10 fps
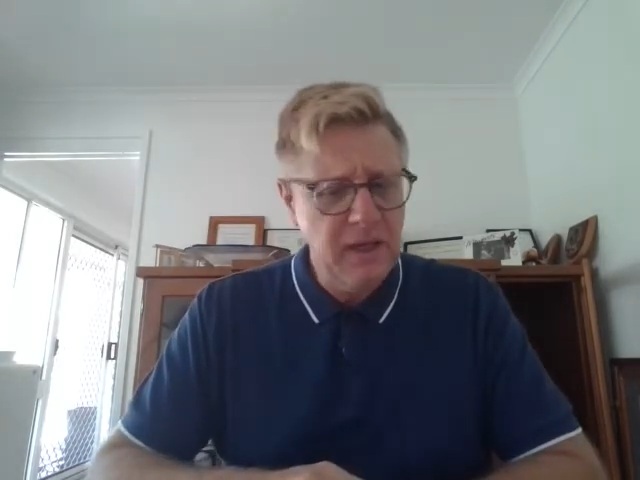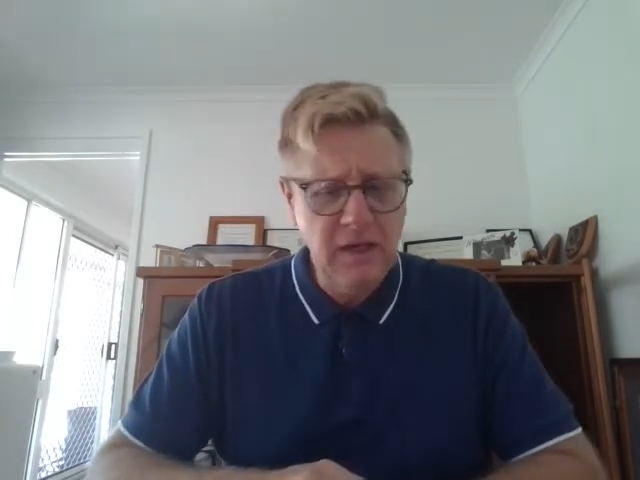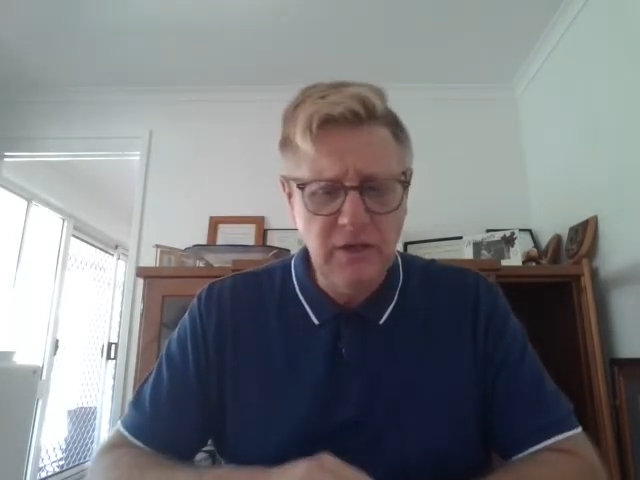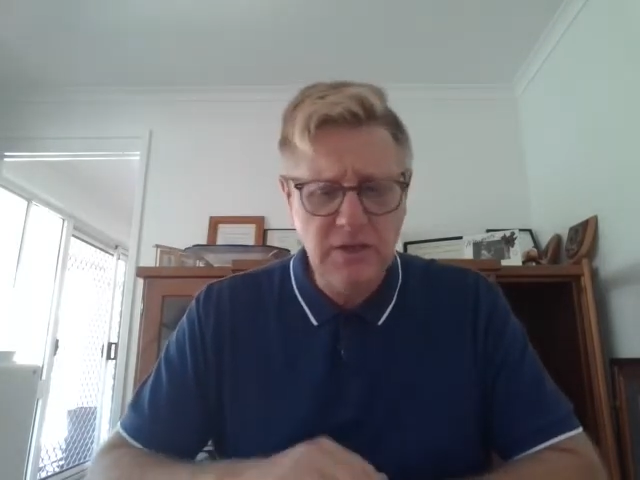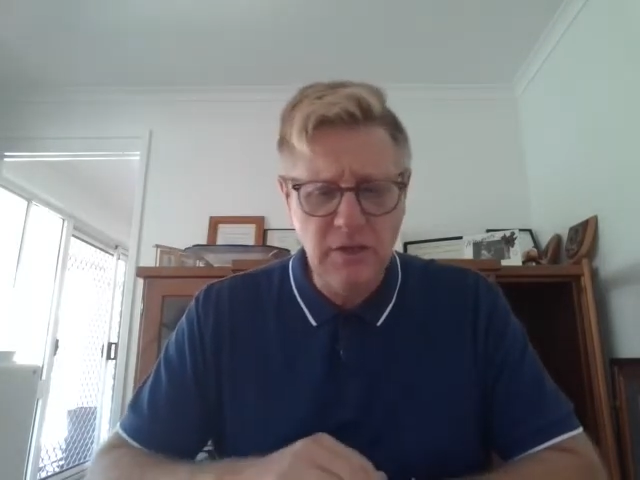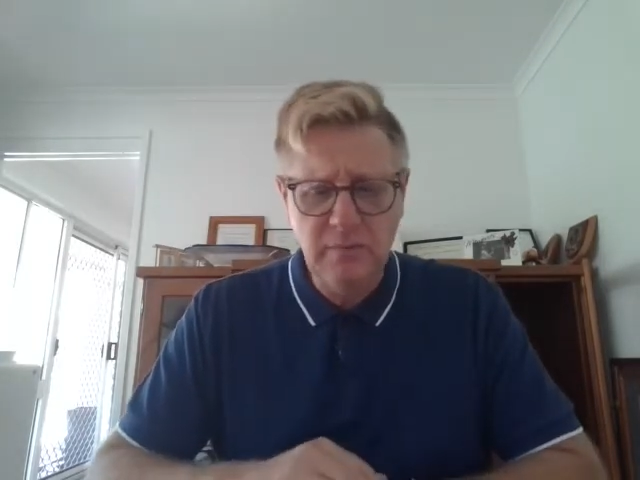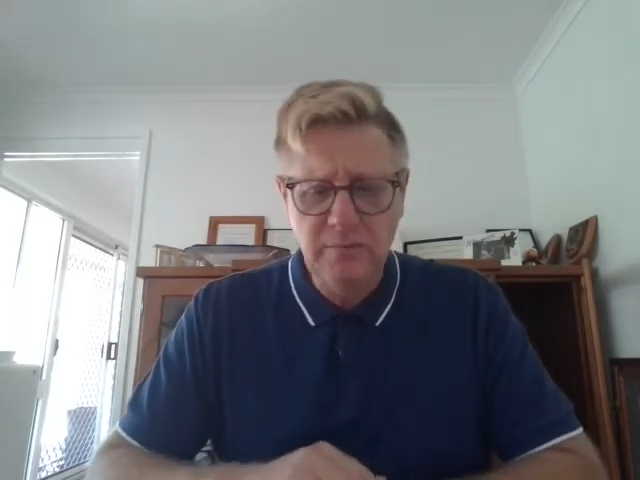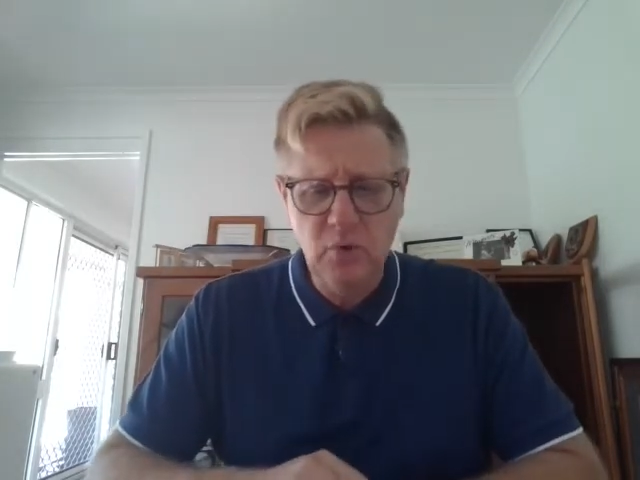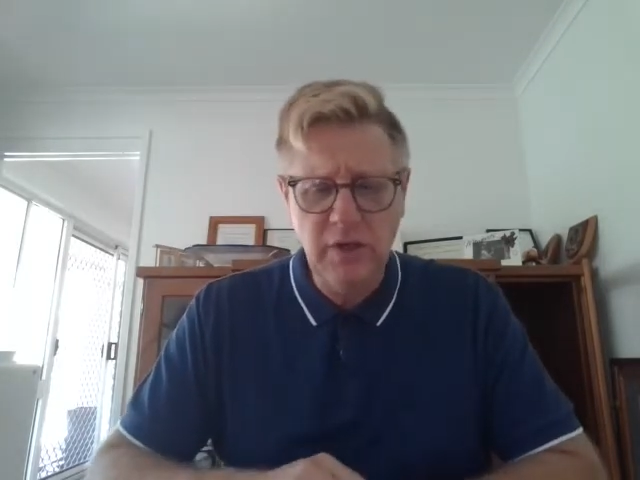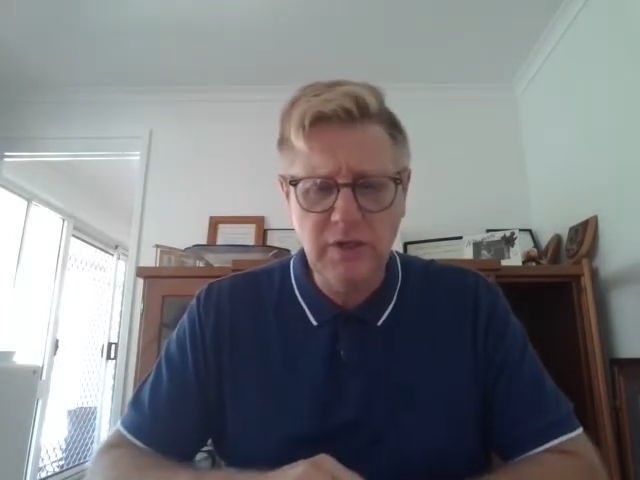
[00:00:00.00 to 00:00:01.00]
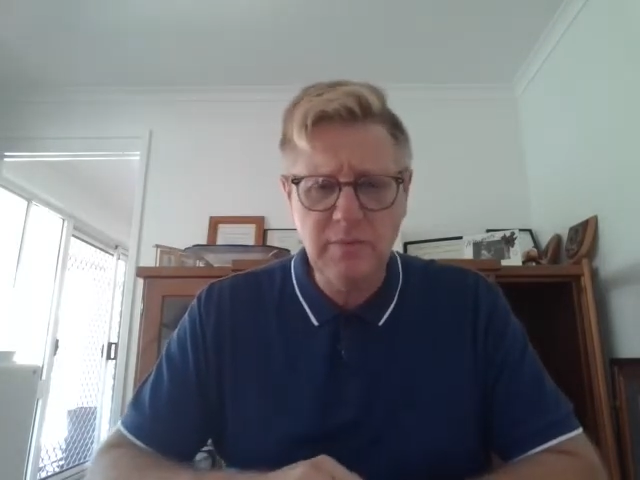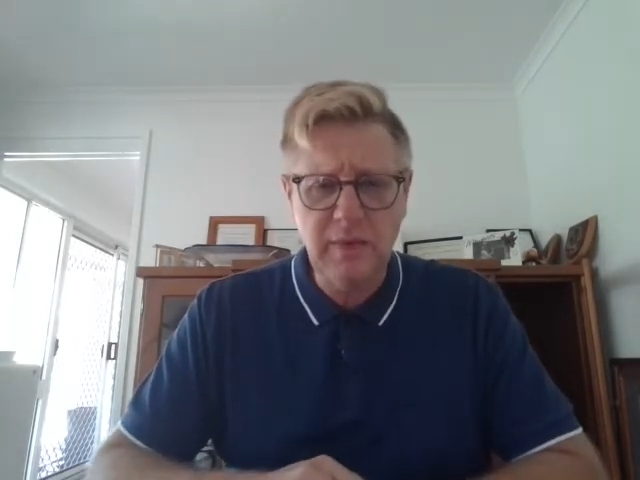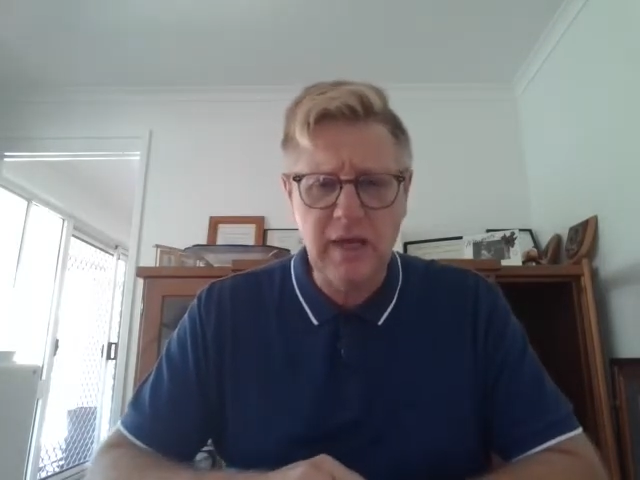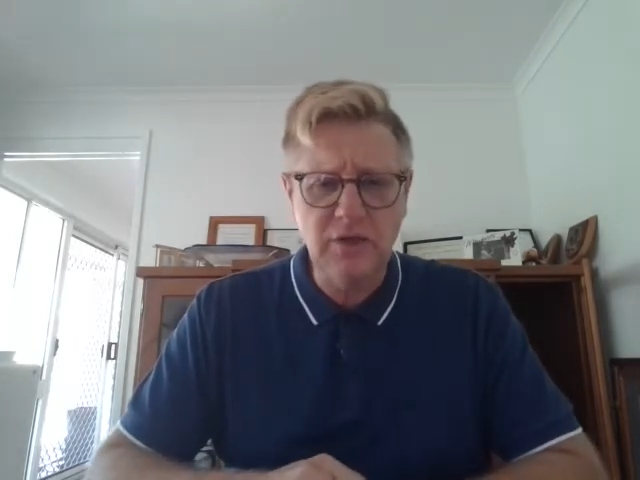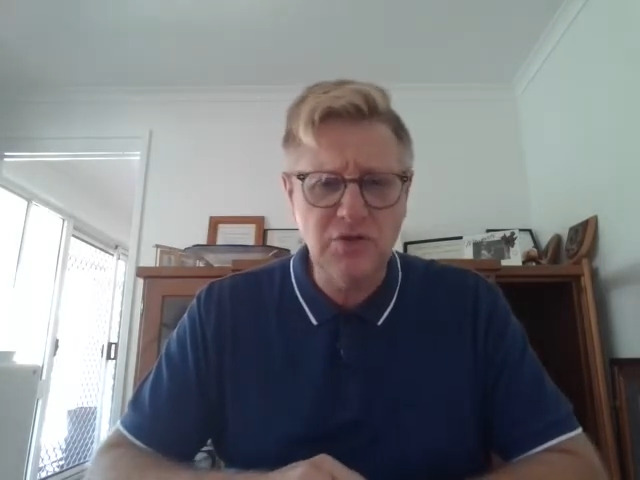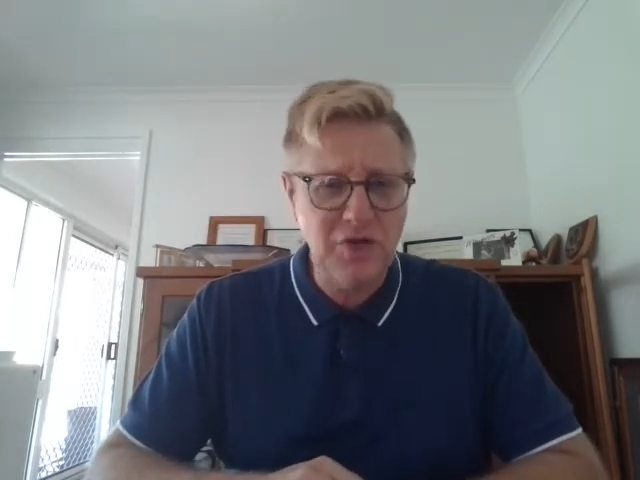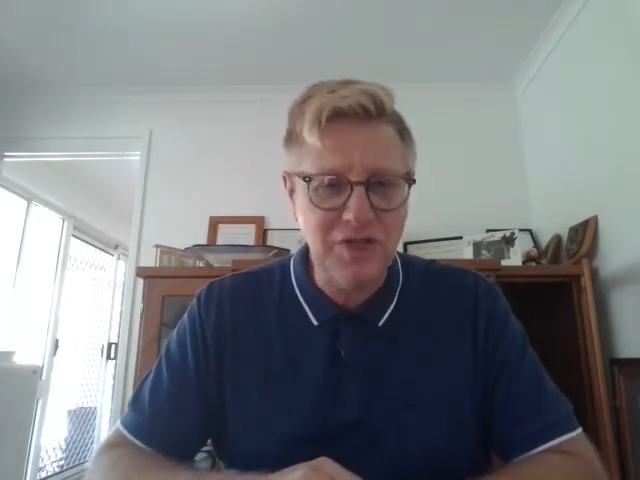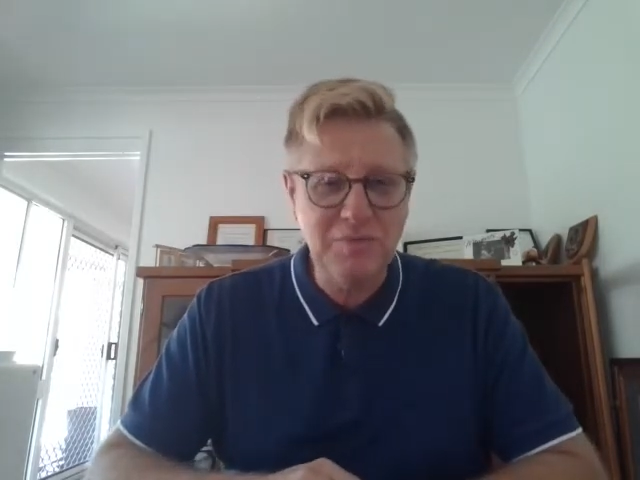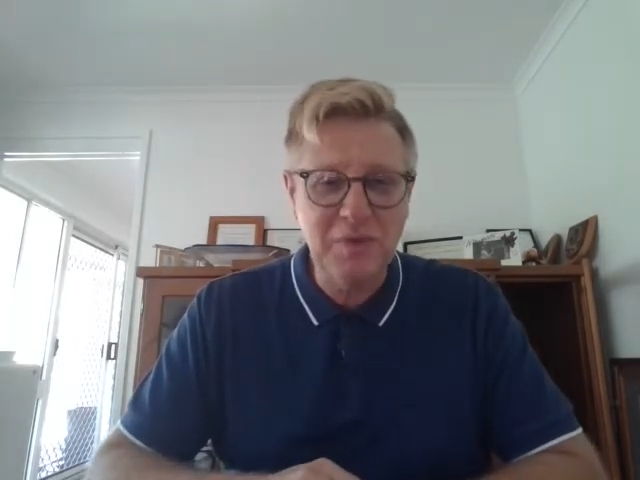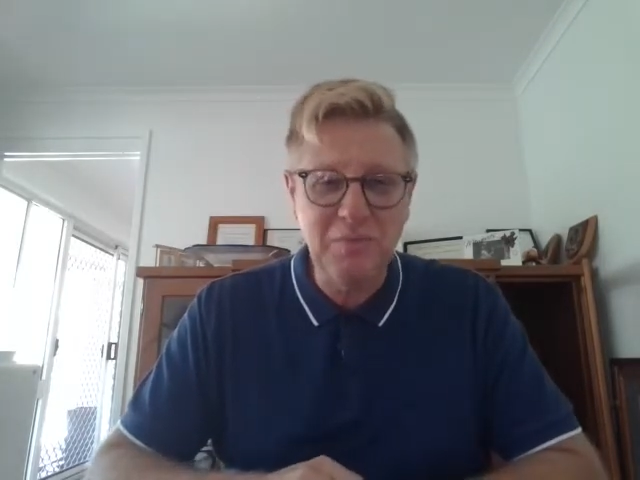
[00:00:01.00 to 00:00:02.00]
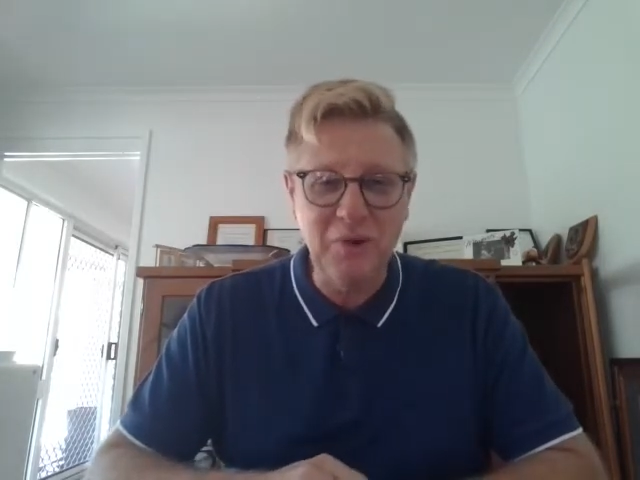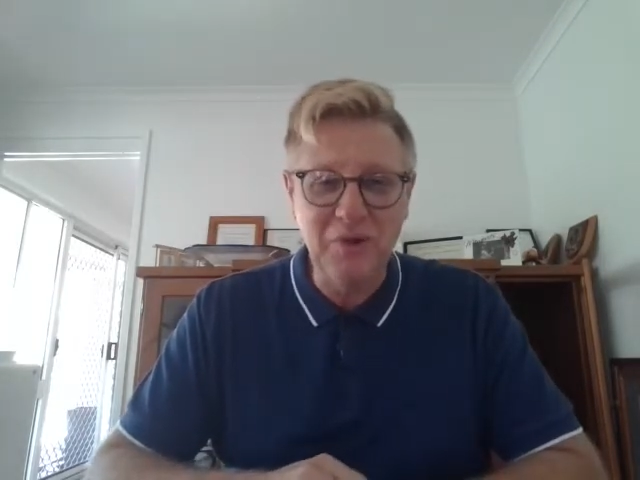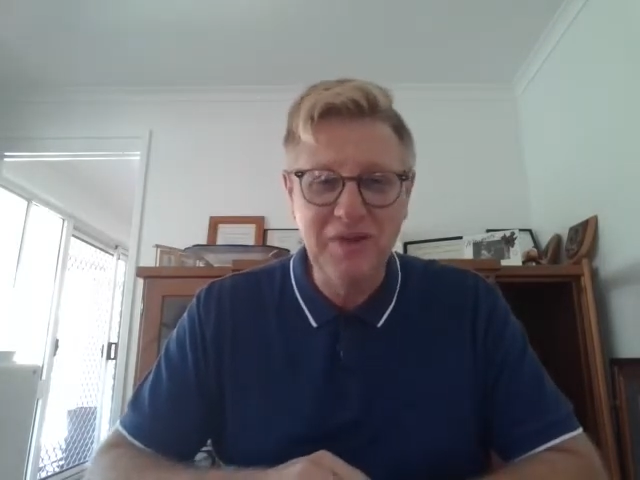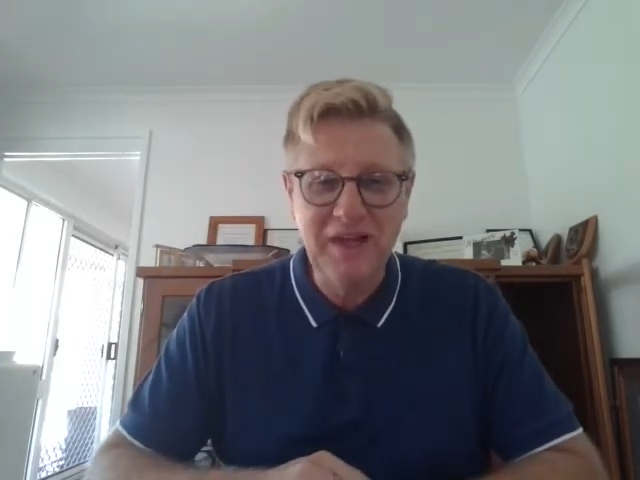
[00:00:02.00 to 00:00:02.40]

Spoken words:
it's so important to be able to trust people